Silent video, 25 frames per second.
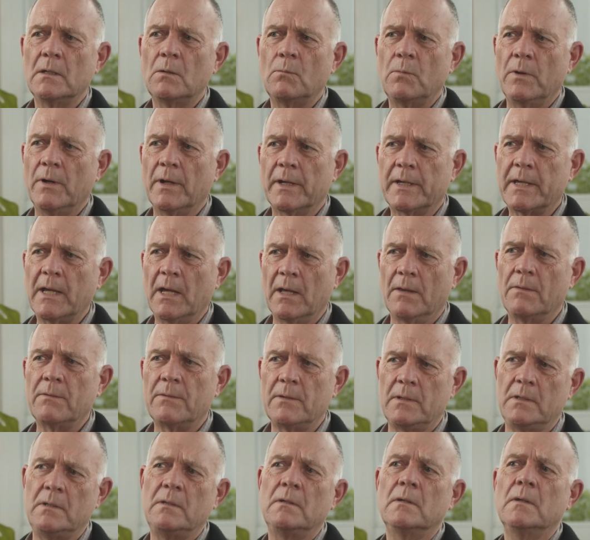When I count
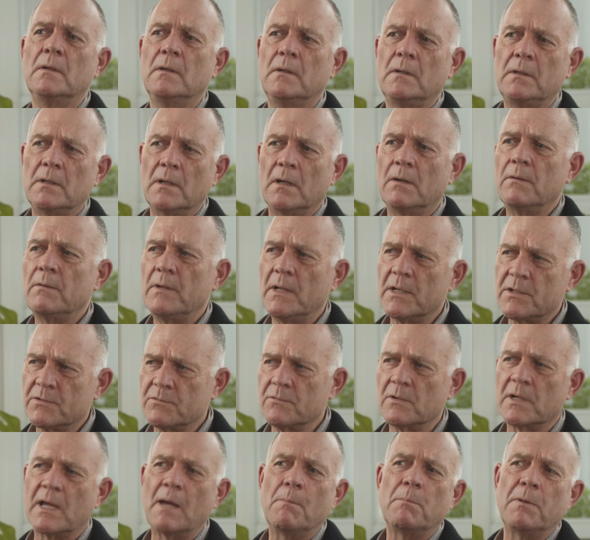the
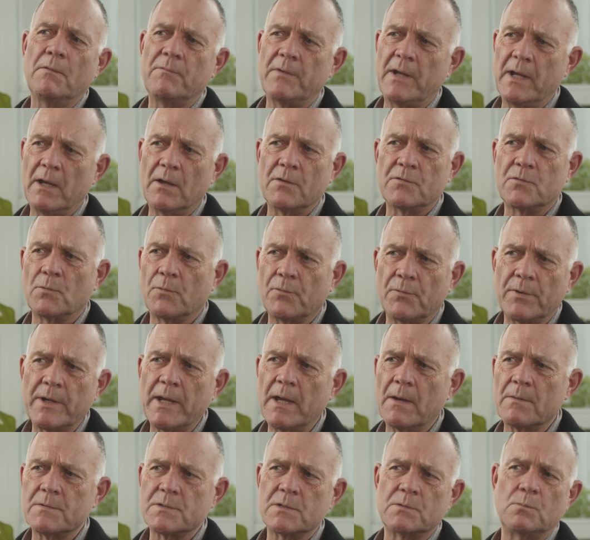extra couple of hours or
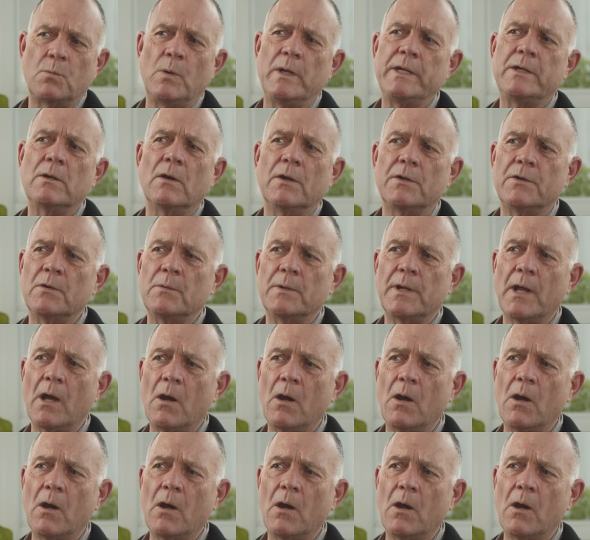3 hours a week I do at